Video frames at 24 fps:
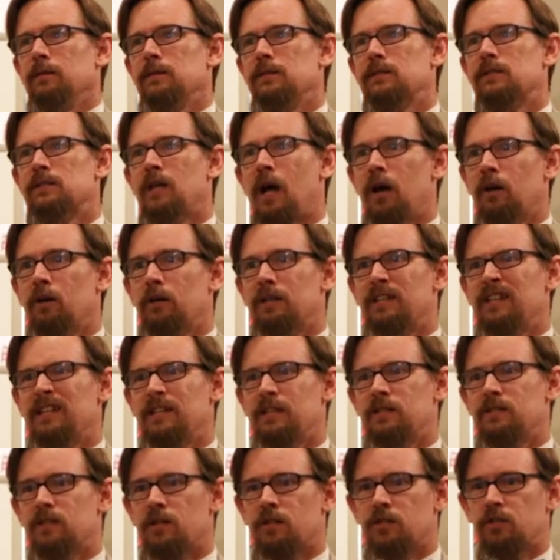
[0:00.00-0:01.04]

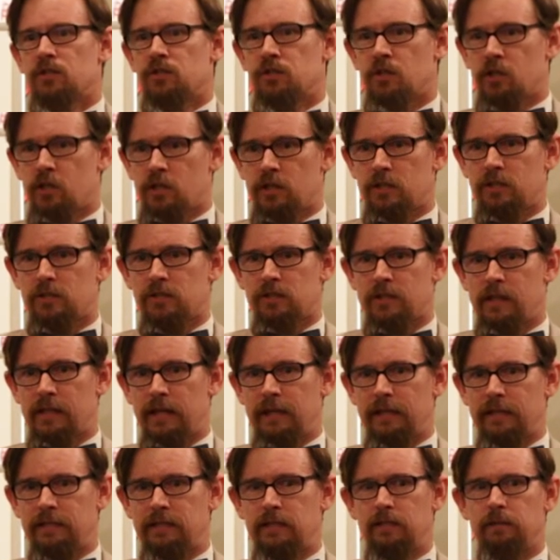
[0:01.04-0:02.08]
Socrates asserts
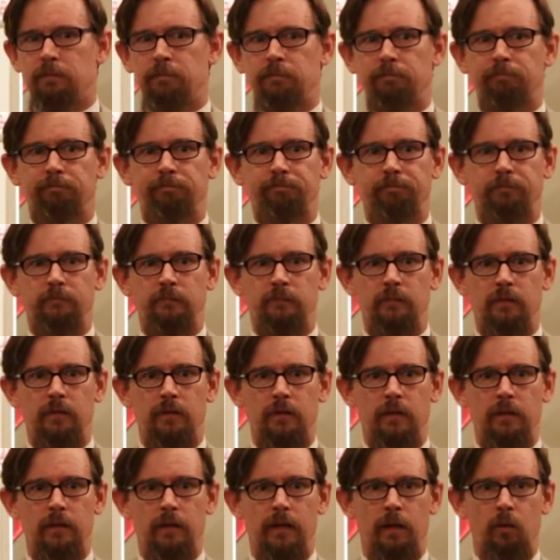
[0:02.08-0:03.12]
that
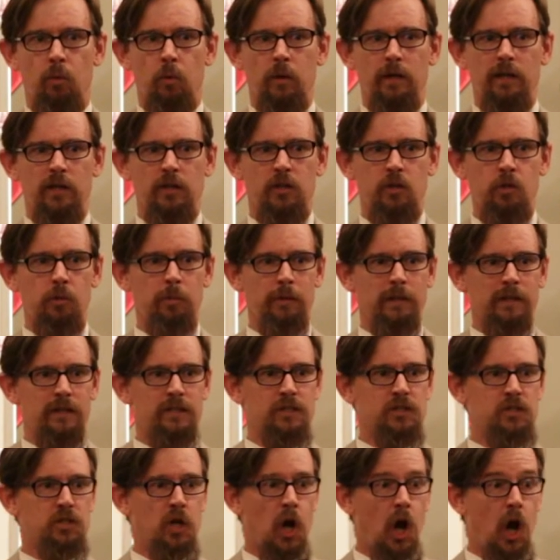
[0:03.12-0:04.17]
when a human
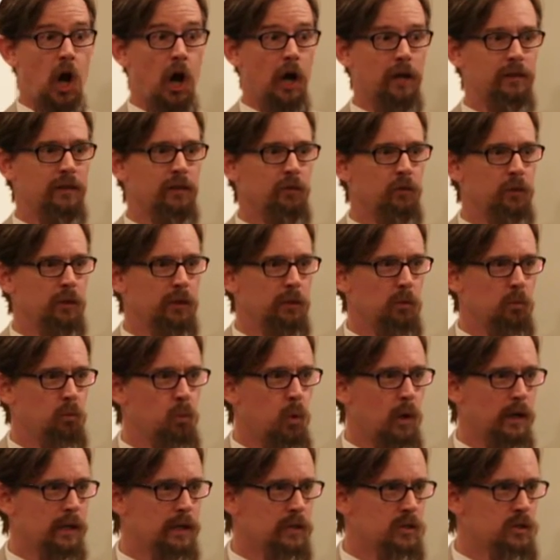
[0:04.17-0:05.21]
is taught, that really
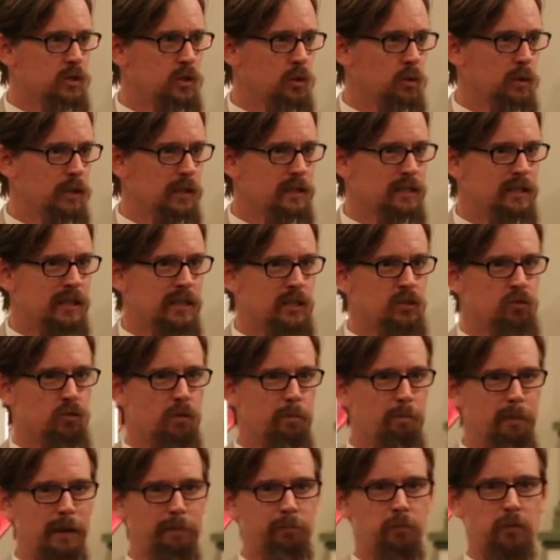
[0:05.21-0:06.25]
what he's doing is he's
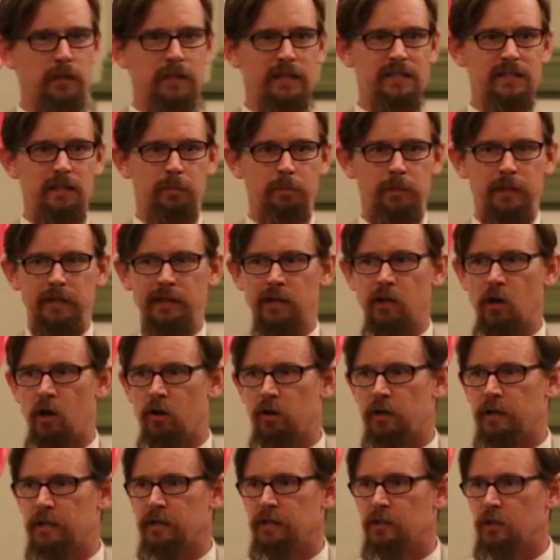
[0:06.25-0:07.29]
remembering something he
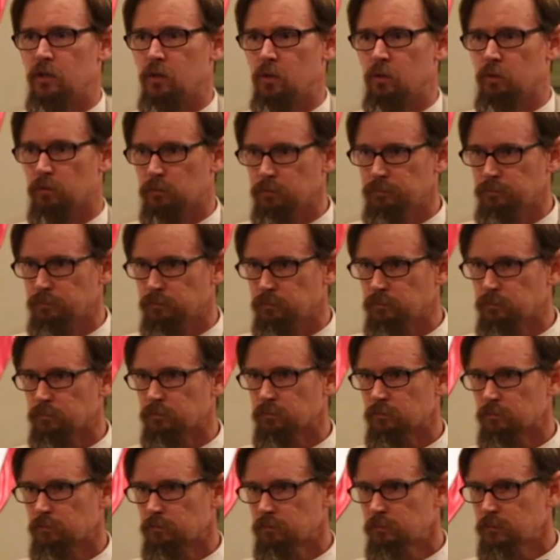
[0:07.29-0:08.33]
already knew.
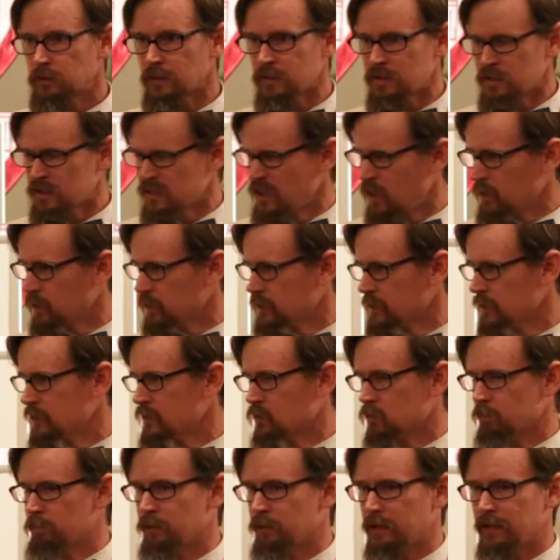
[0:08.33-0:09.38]
Socrates
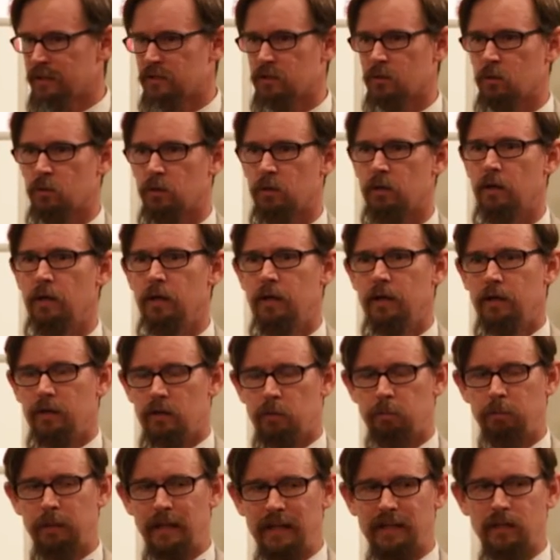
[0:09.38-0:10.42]
or Plato, they're
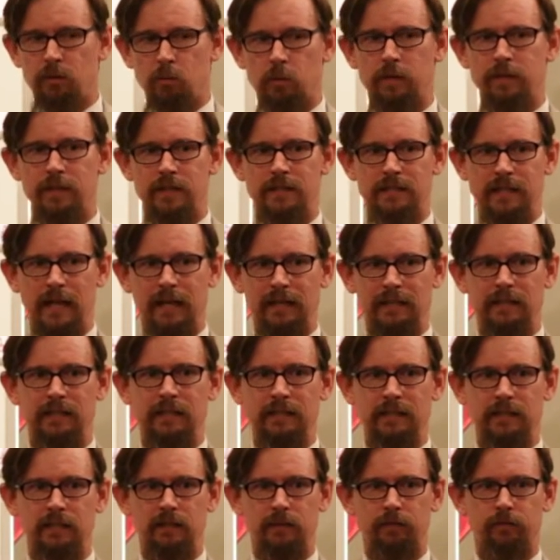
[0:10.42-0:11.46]
playing with this
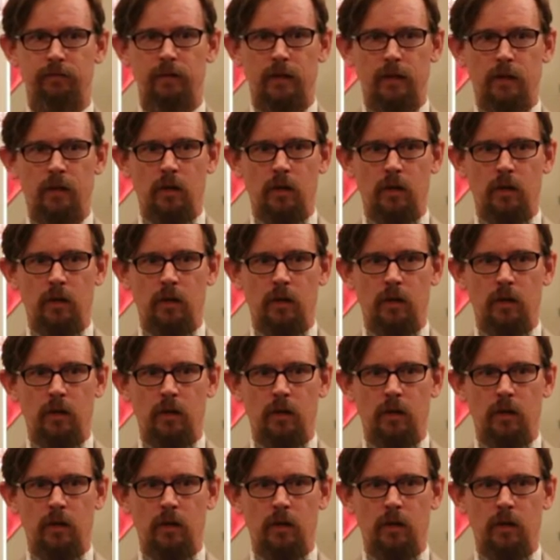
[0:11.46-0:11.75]
idea of